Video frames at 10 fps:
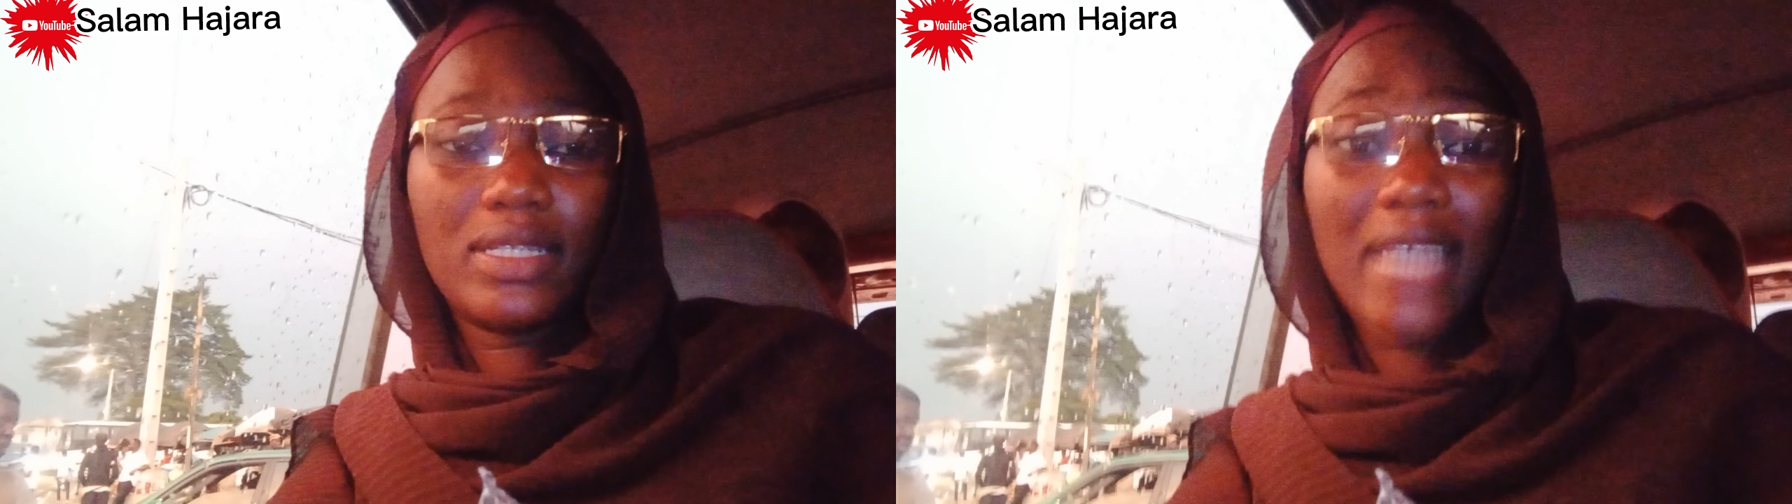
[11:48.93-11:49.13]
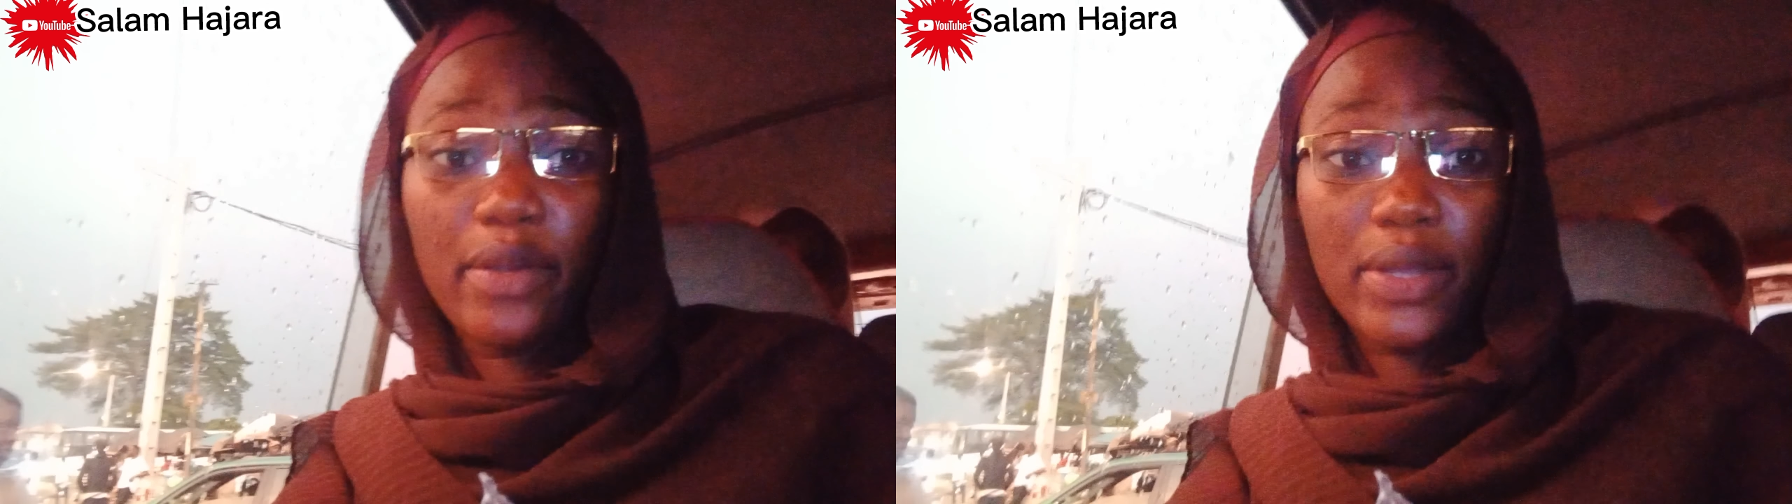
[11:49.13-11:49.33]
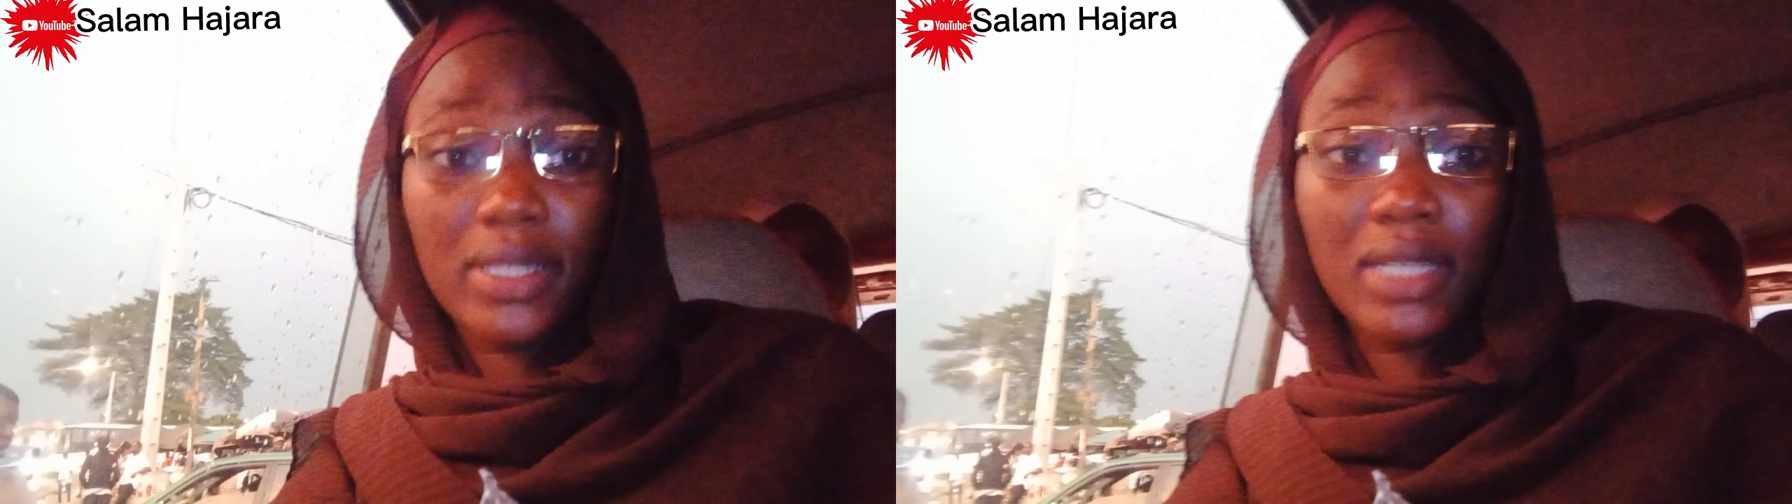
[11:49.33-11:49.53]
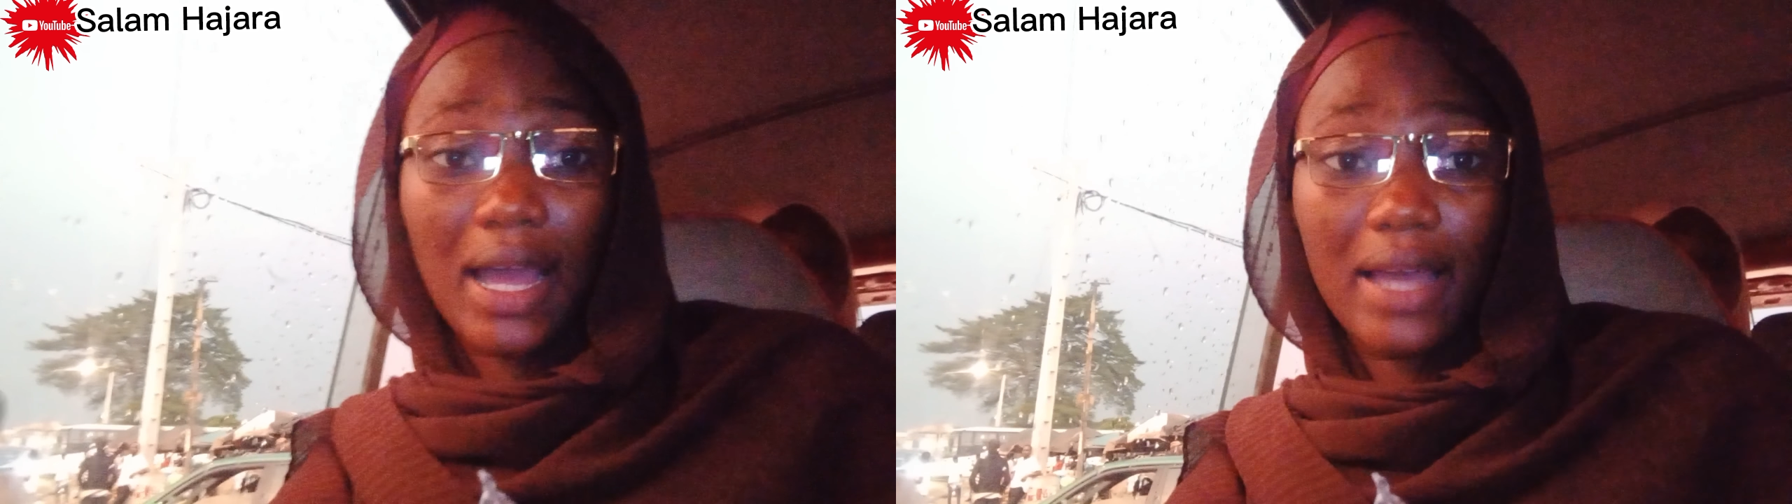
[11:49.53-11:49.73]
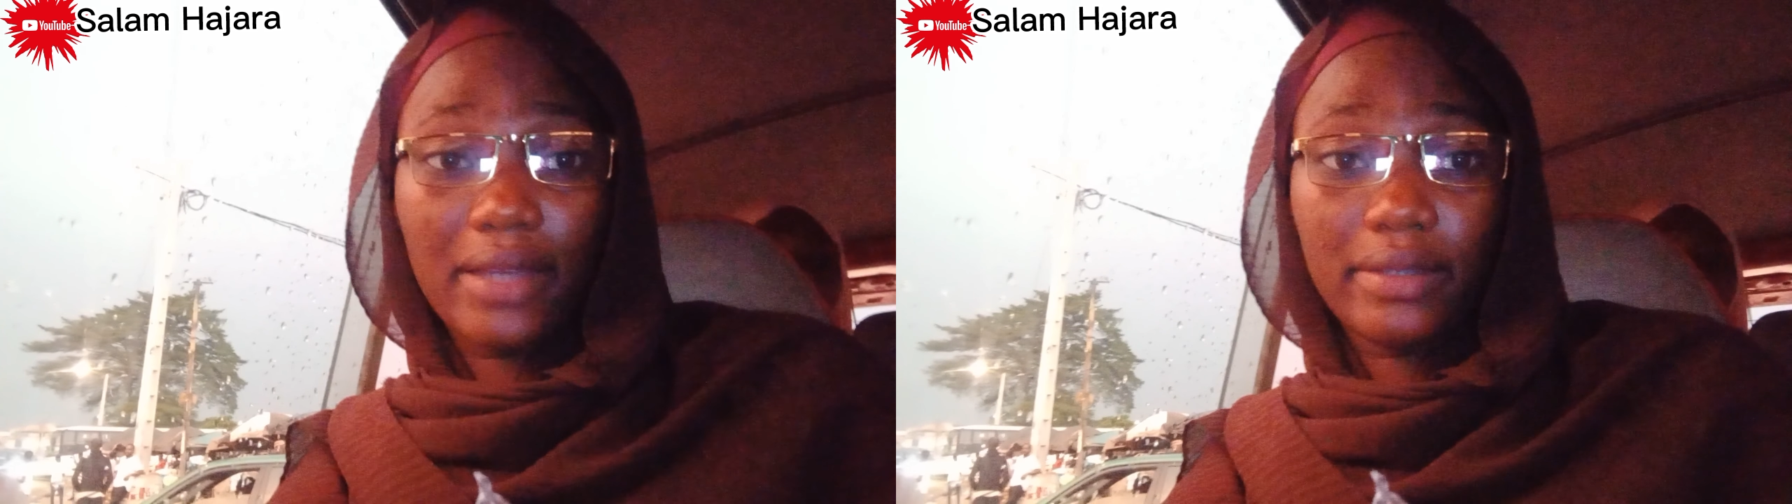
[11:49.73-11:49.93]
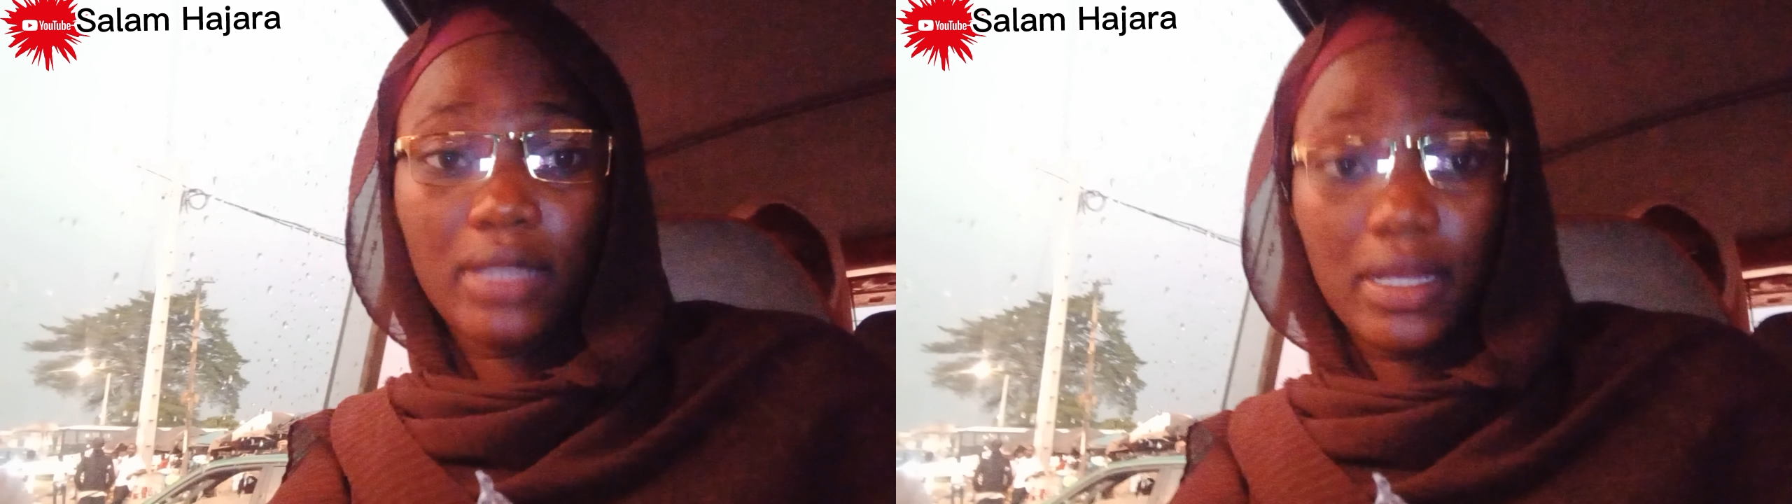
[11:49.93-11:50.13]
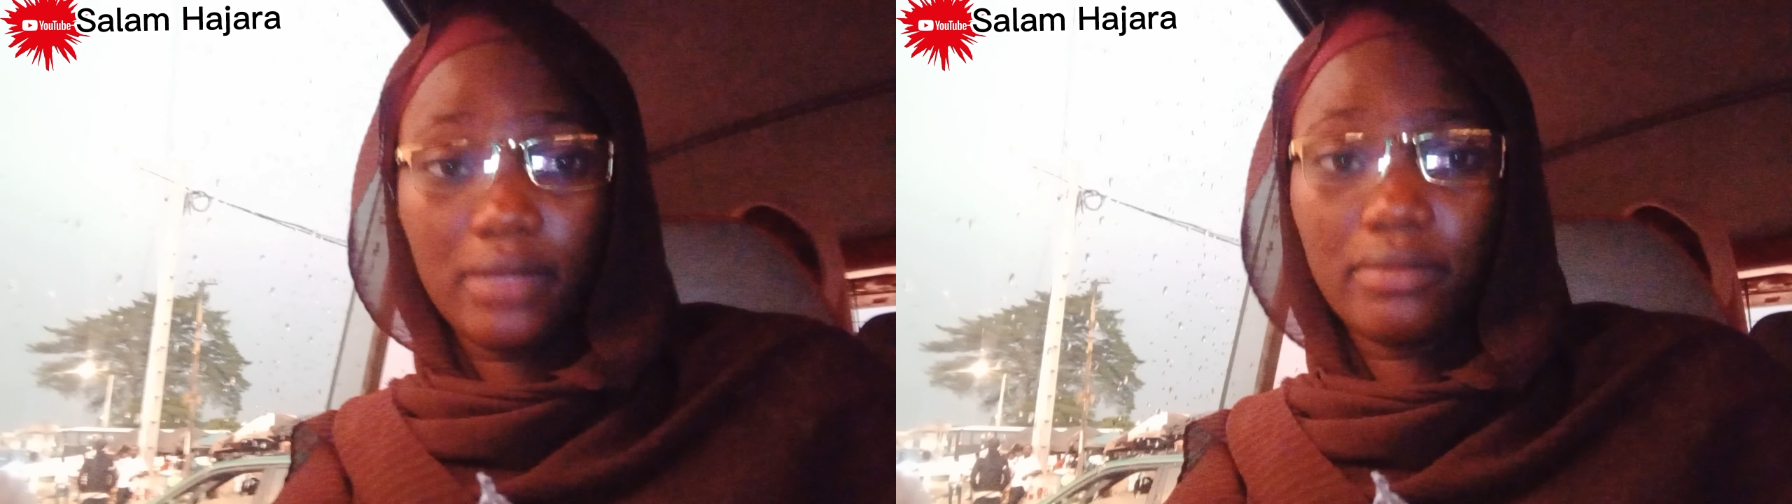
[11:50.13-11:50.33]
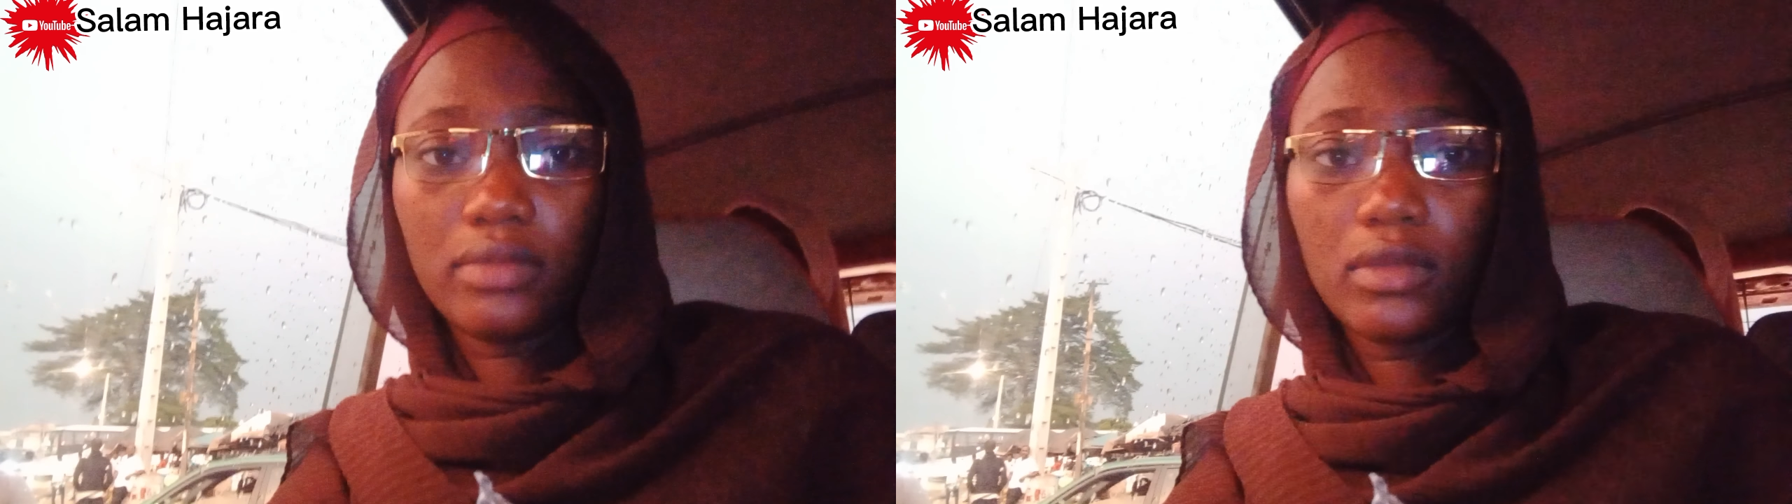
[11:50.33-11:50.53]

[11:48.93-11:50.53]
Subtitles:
direct car, then